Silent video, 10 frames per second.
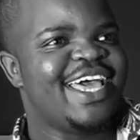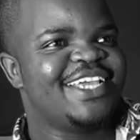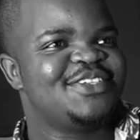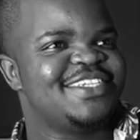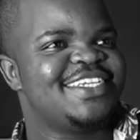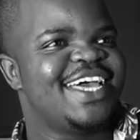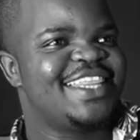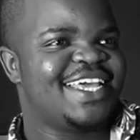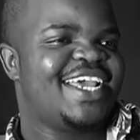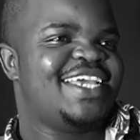like each
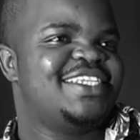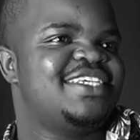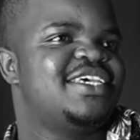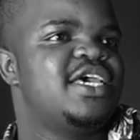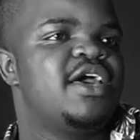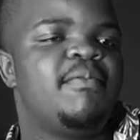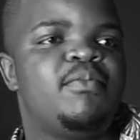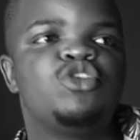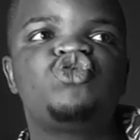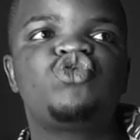other, right?
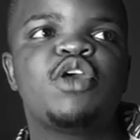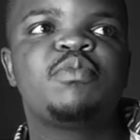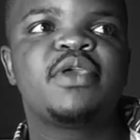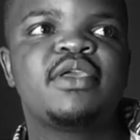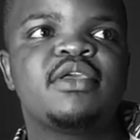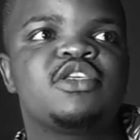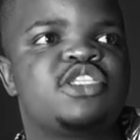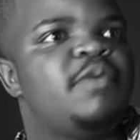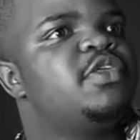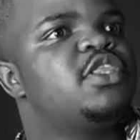Bootstrapping
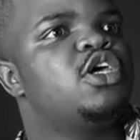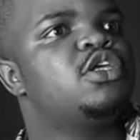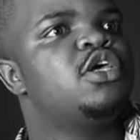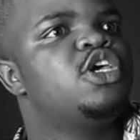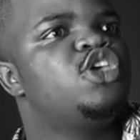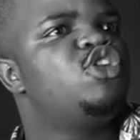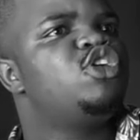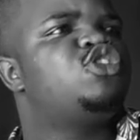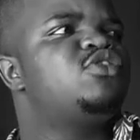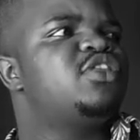something that you know.
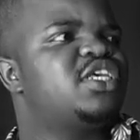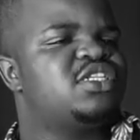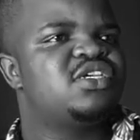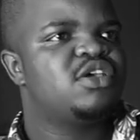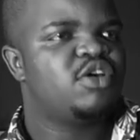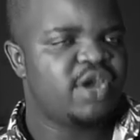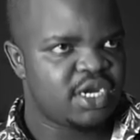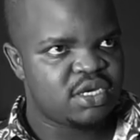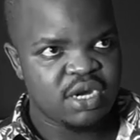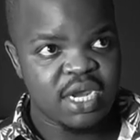Do you know that? All
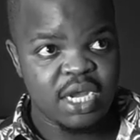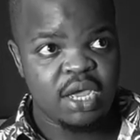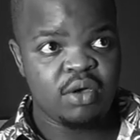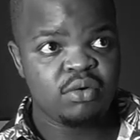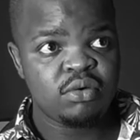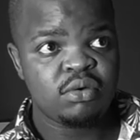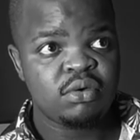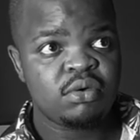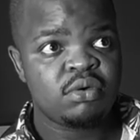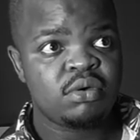right, right now,
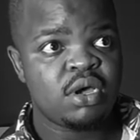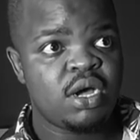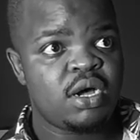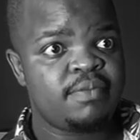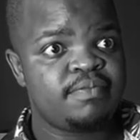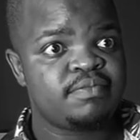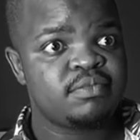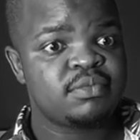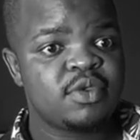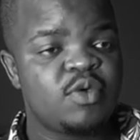um,
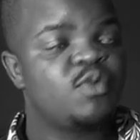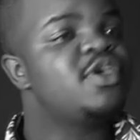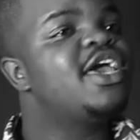we